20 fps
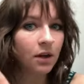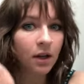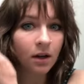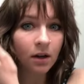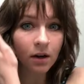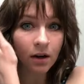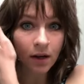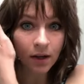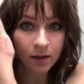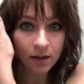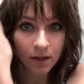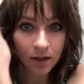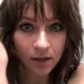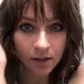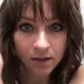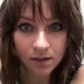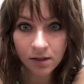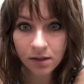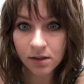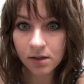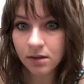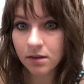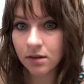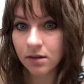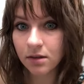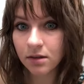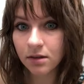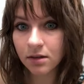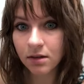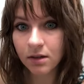All right, this
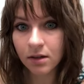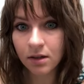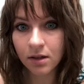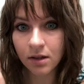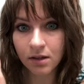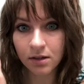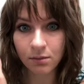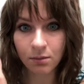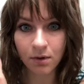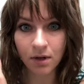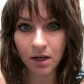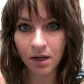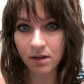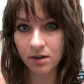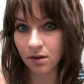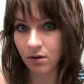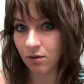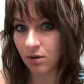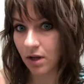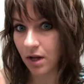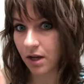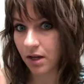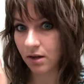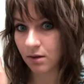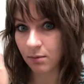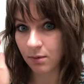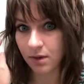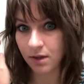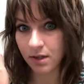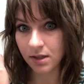is what I don't like,
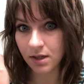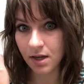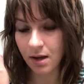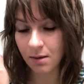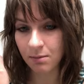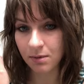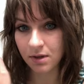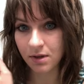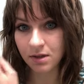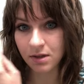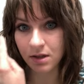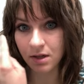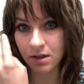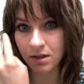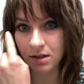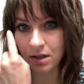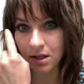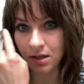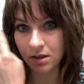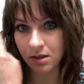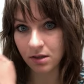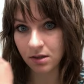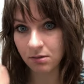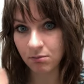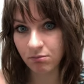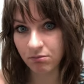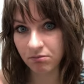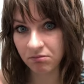when this happens and it's like just